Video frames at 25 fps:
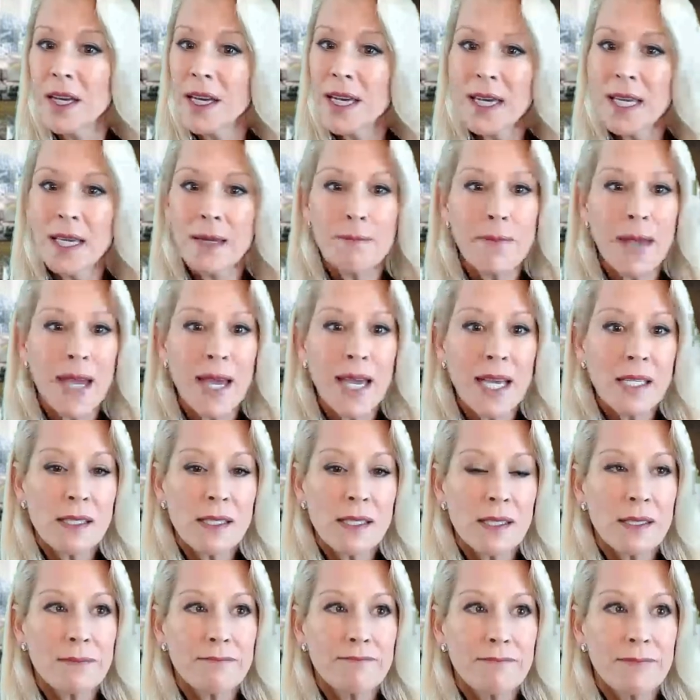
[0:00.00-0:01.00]
it
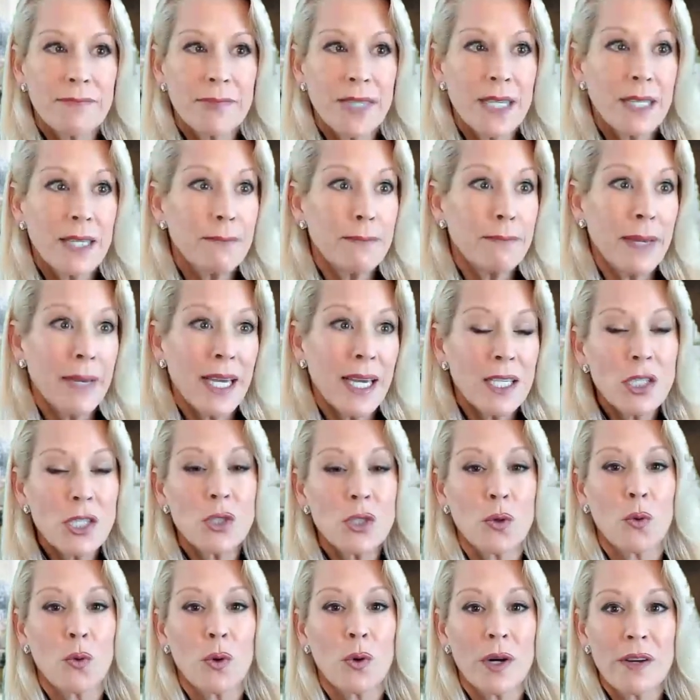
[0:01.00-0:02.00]
makes it
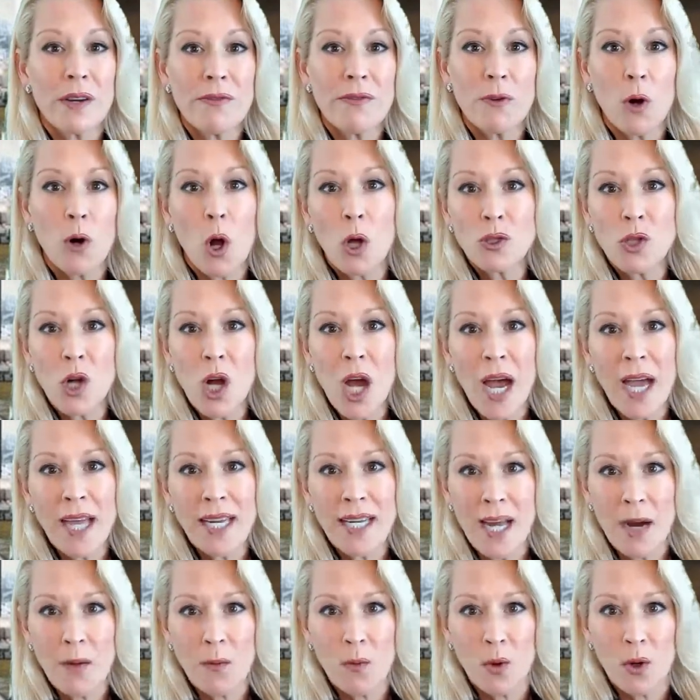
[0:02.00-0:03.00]
mandatory for ultra high
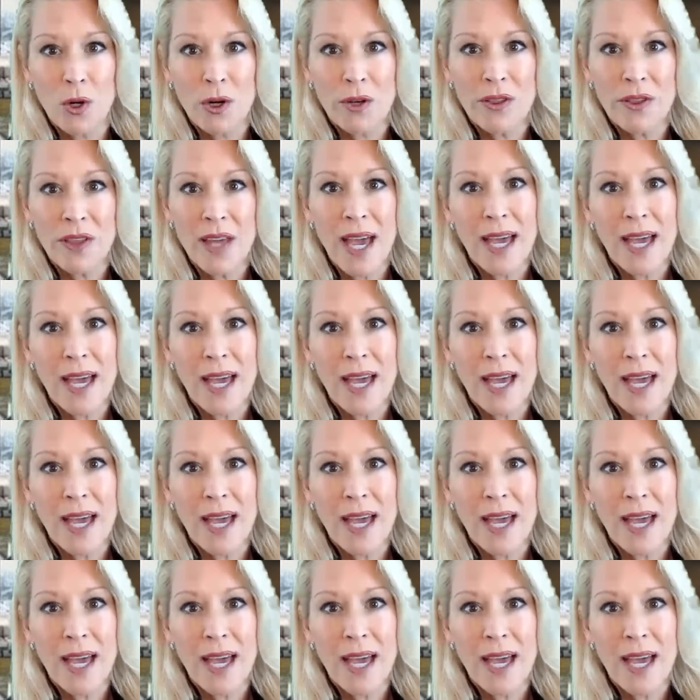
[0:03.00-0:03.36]
net worth